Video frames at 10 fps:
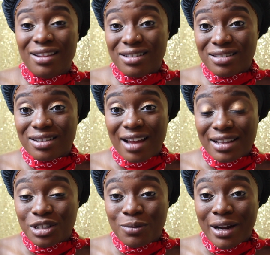this is a
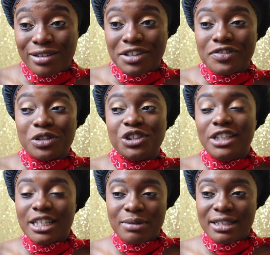lot to do by yourself. So
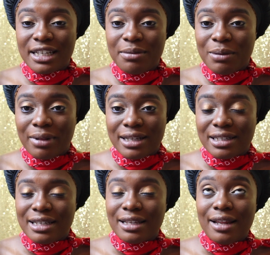she has been sending me
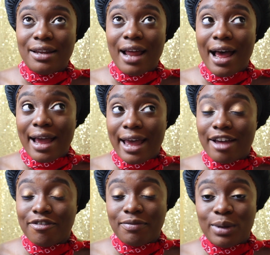places, and then I
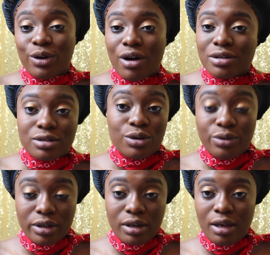have been also
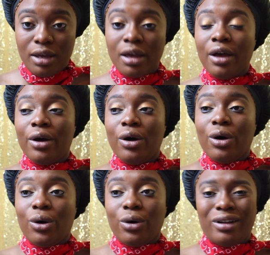looking
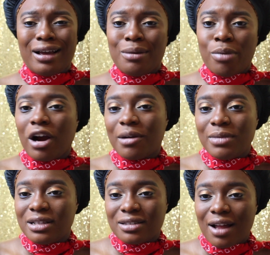on like
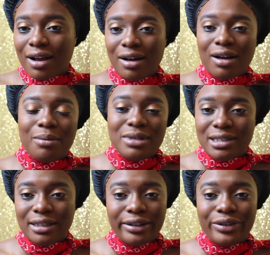apartments.com and
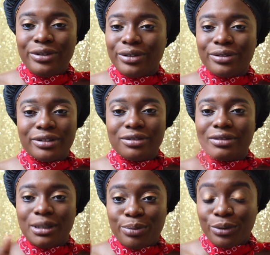Zillow, you know, the
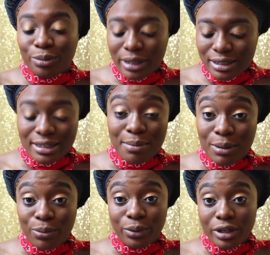typical places that
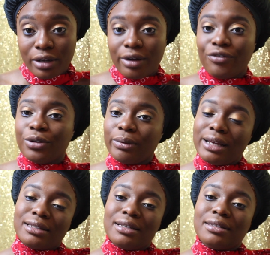people look for
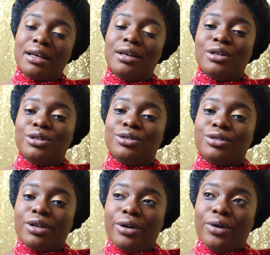places.
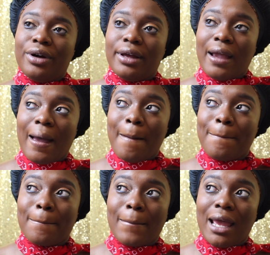So yeah,
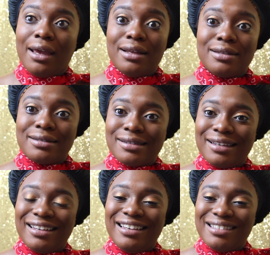
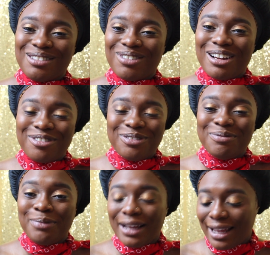it's rough,
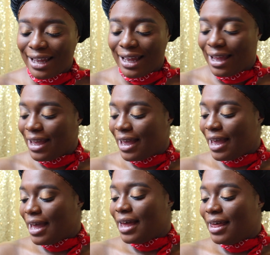but
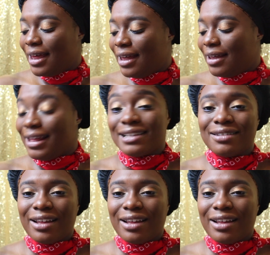that's